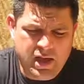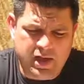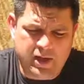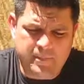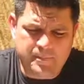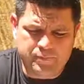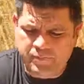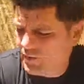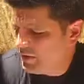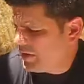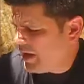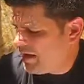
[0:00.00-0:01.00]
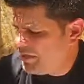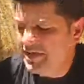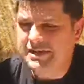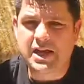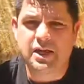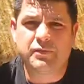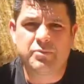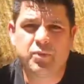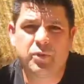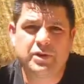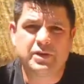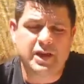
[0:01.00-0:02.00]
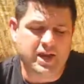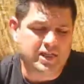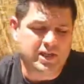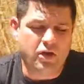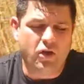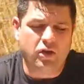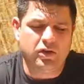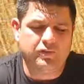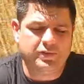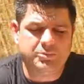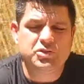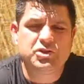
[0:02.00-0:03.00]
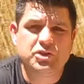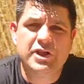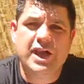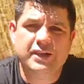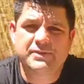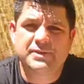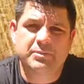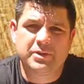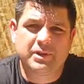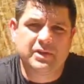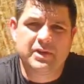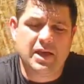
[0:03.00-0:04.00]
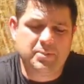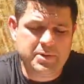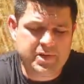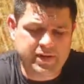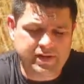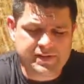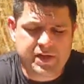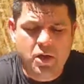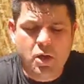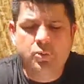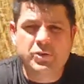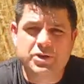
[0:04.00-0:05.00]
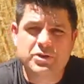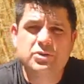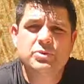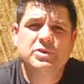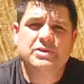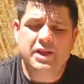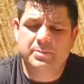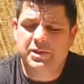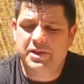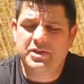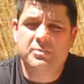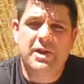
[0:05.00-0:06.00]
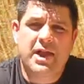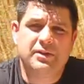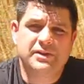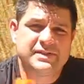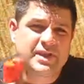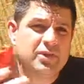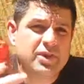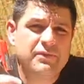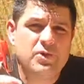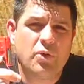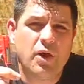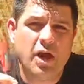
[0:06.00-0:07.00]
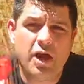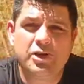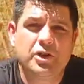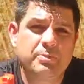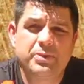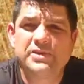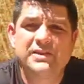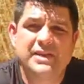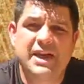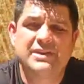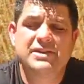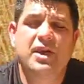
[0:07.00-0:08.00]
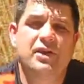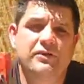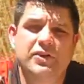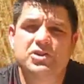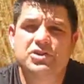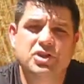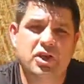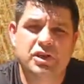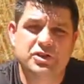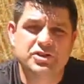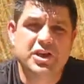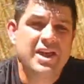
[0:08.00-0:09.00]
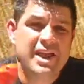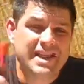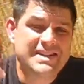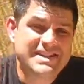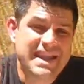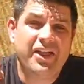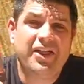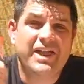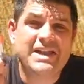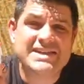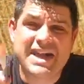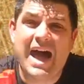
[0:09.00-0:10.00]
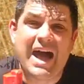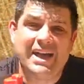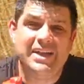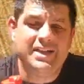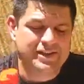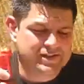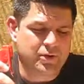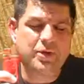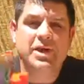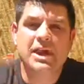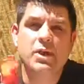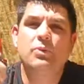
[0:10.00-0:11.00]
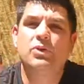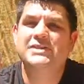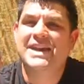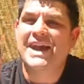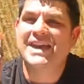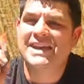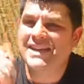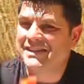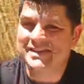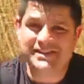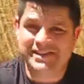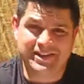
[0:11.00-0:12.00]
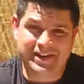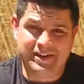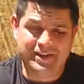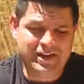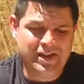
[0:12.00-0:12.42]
I think it's kind of important, and I think all of them should have something like that, because with the newer type lithium batteries, they'll give you 100% of their charge until they die. So it will die instantly.